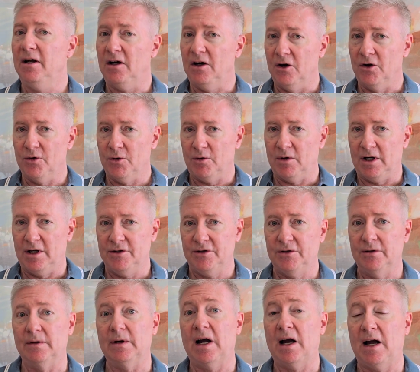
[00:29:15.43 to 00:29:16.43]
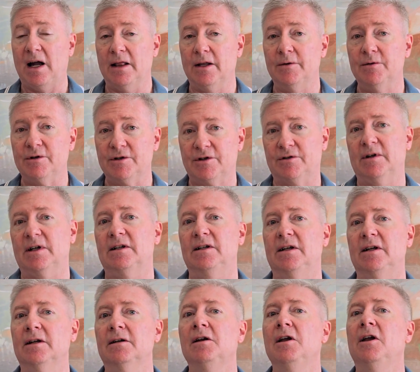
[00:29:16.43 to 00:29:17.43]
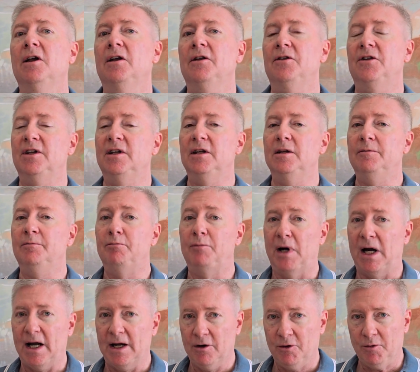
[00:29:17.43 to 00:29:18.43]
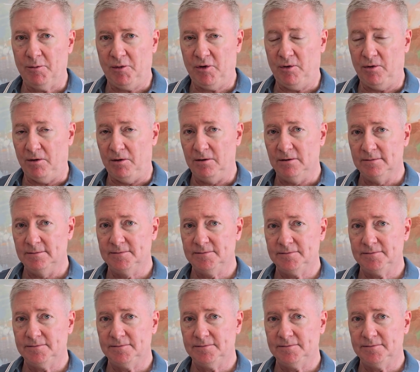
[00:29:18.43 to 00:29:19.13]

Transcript: Otherwise, you're highly restricting the buyer pool.